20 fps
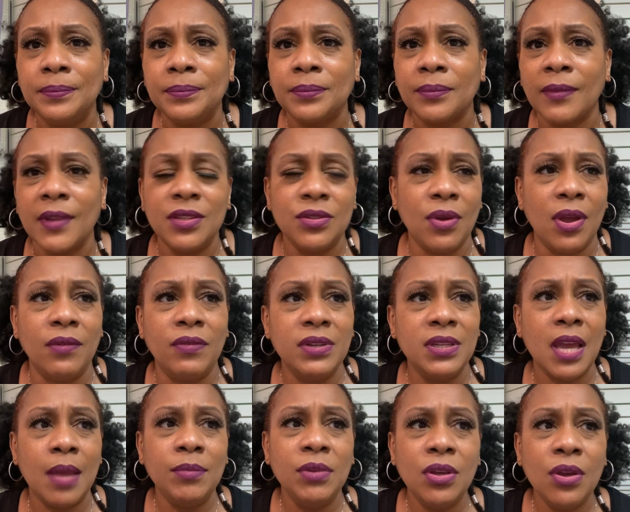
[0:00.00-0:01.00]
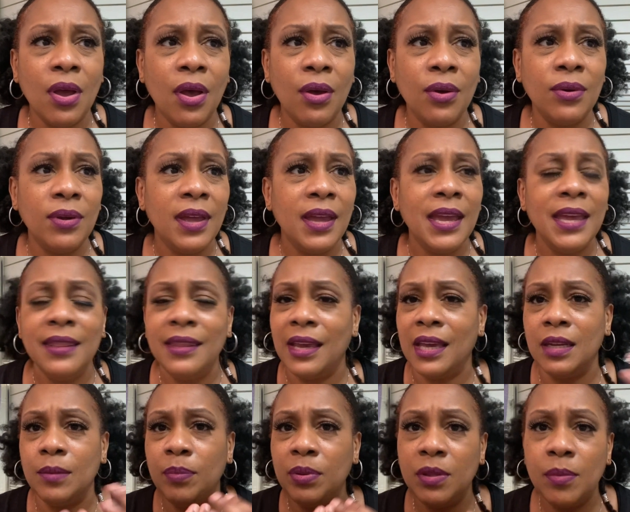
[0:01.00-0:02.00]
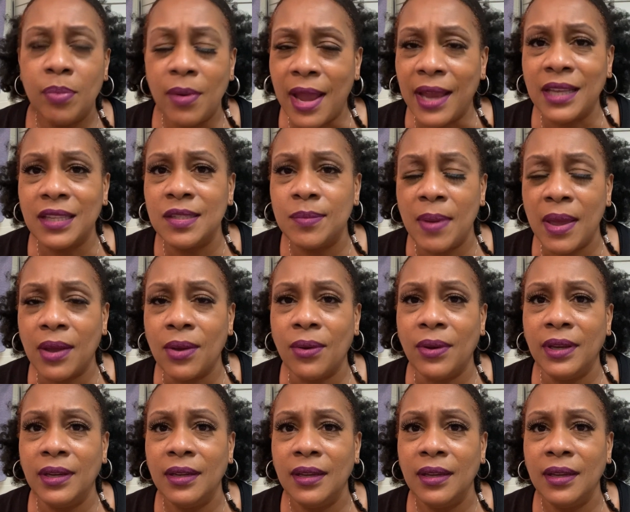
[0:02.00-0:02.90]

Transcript: So every time you go, they got to put the brackets back on.